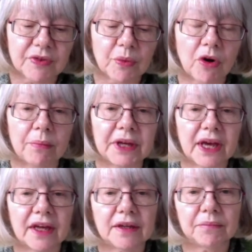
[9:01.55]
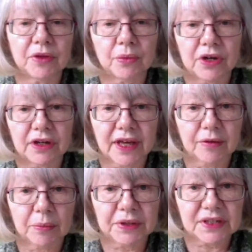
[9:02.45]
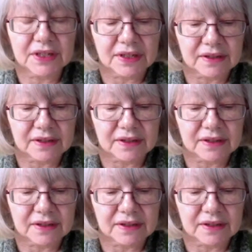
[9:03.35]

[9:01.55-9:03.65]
for what became the Work Capability